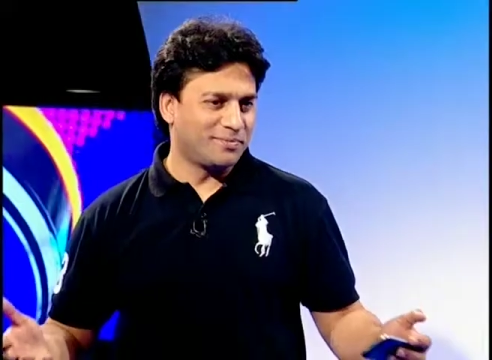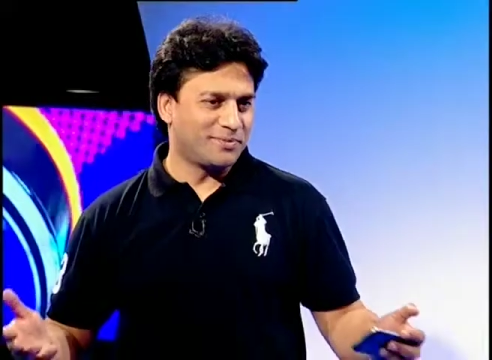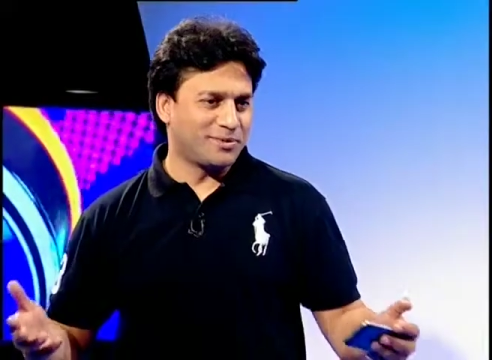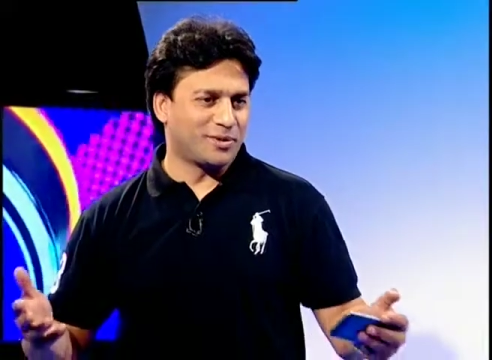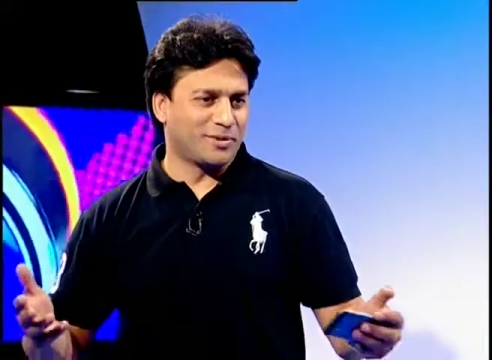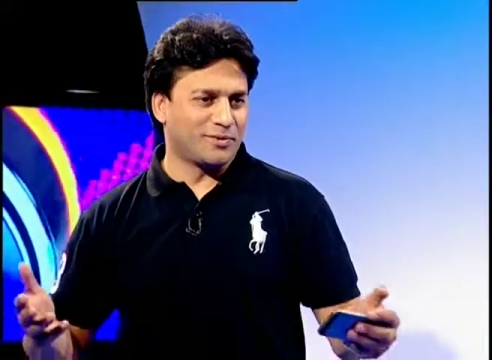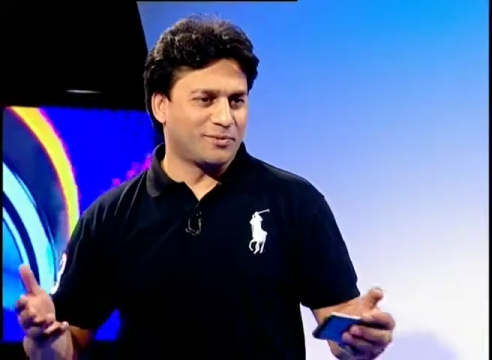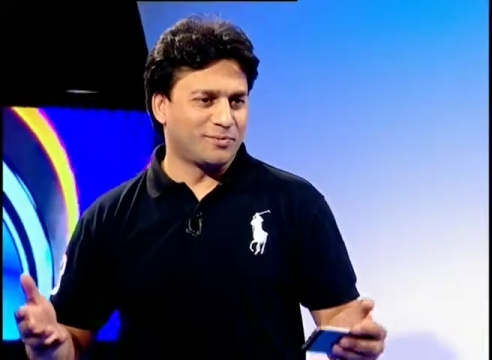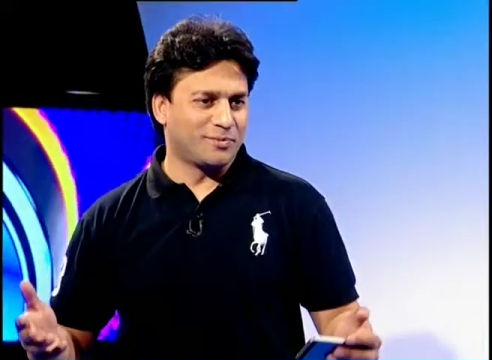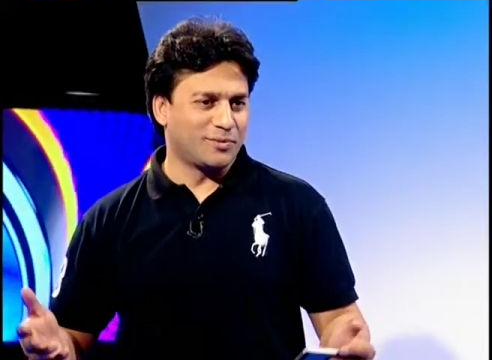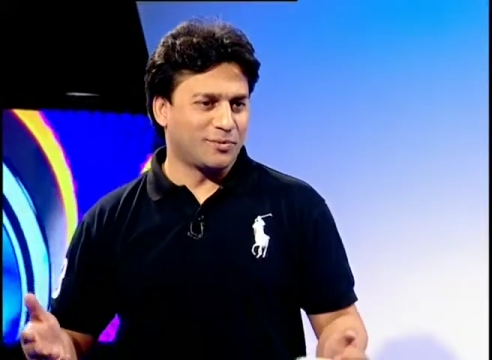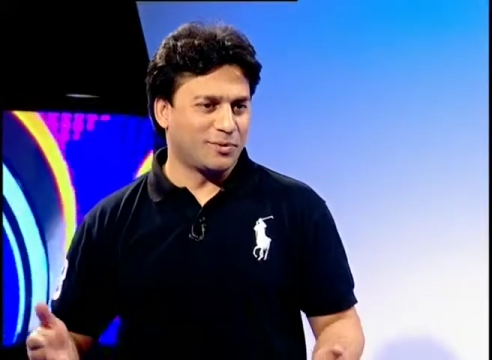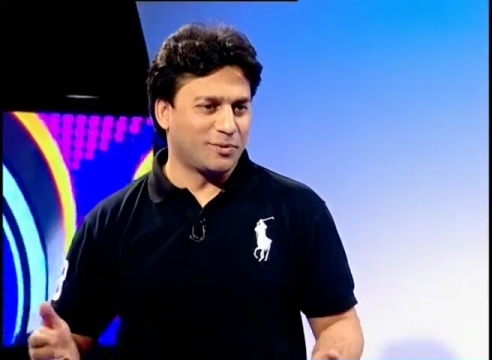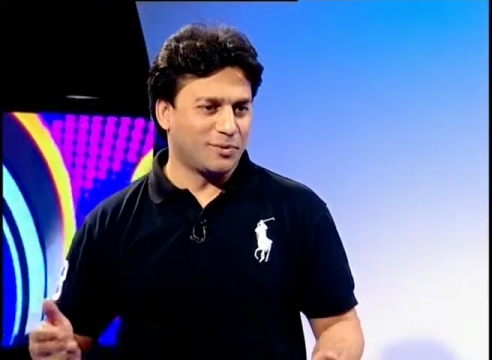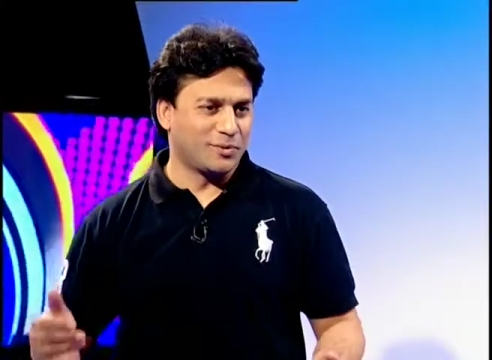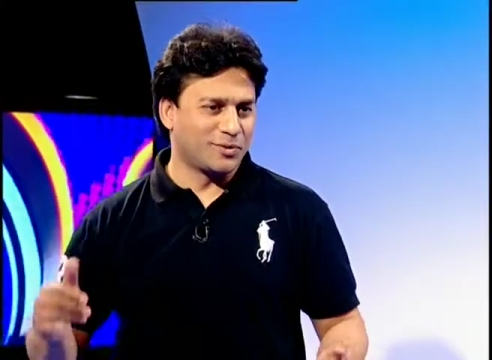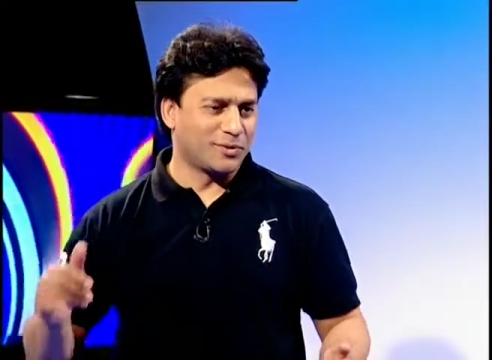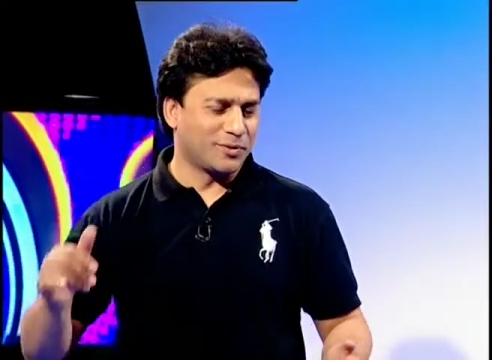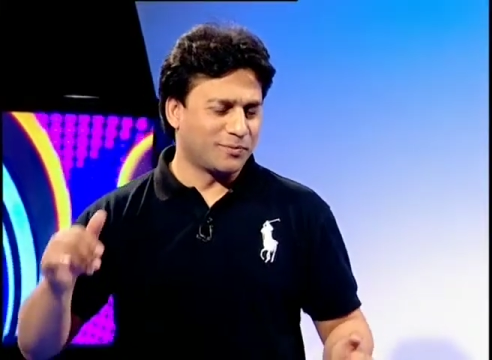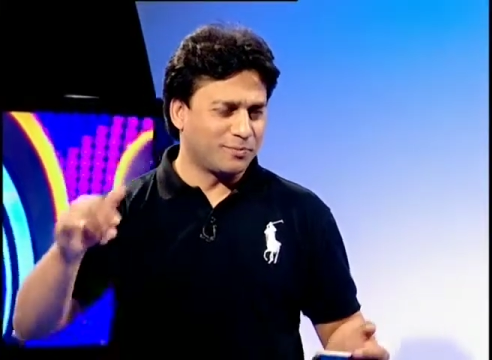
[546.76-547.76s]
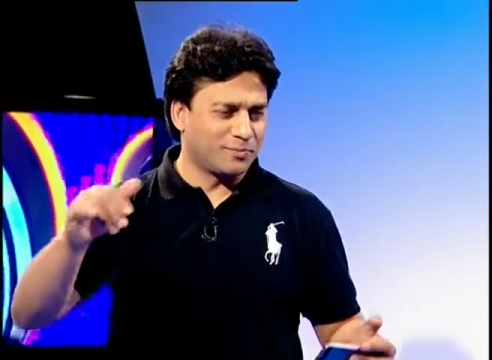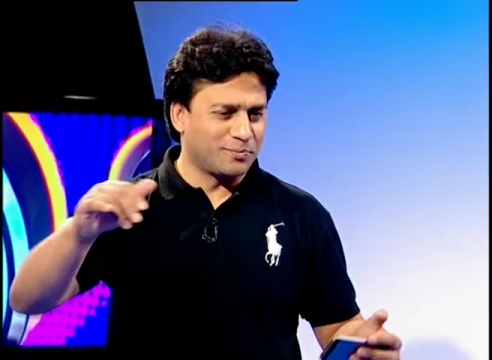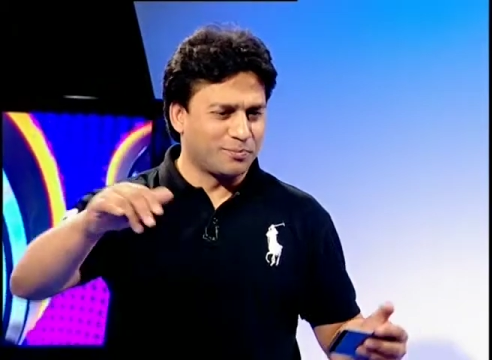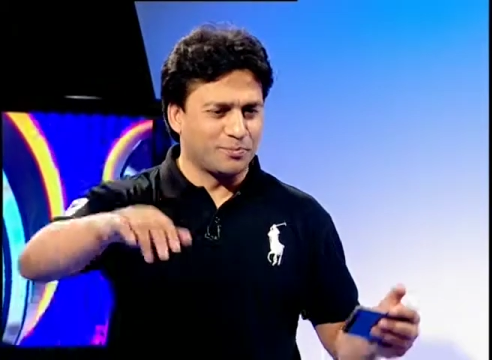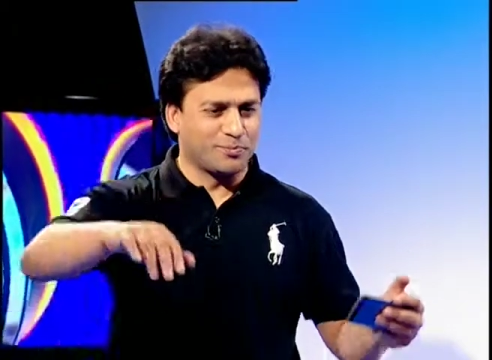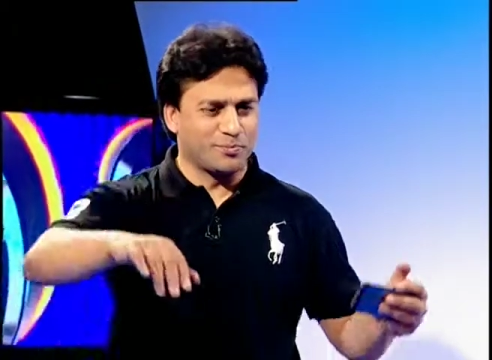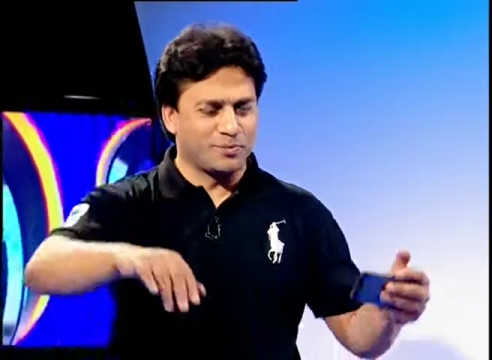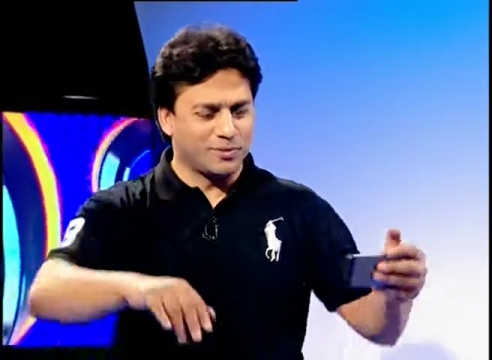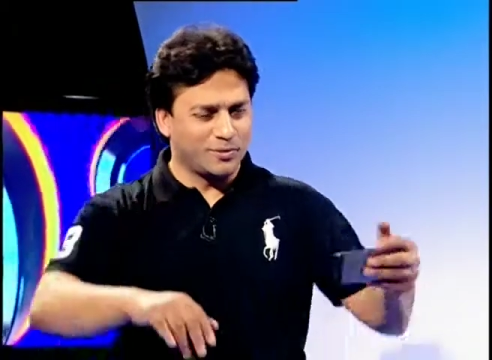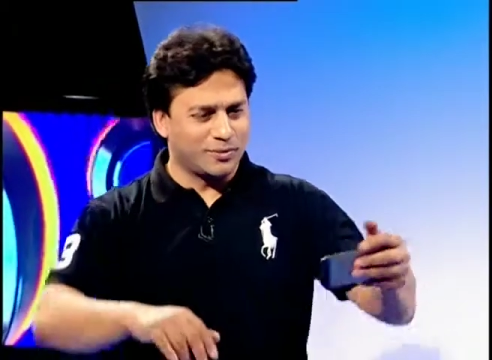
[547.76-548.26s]
so do you, so,
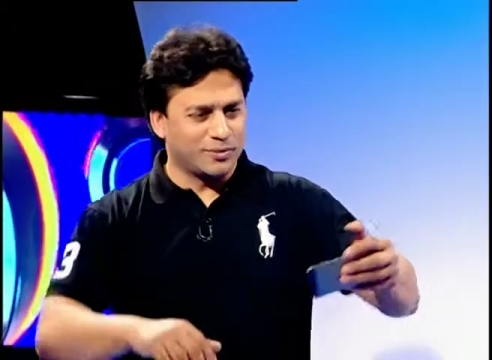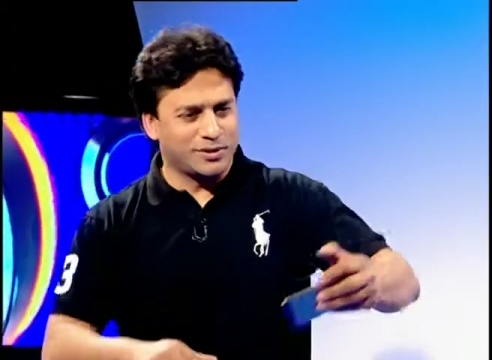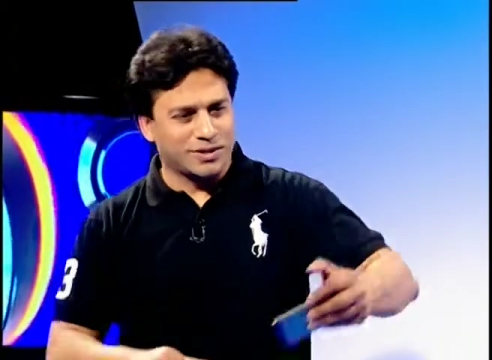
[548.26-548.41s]
do you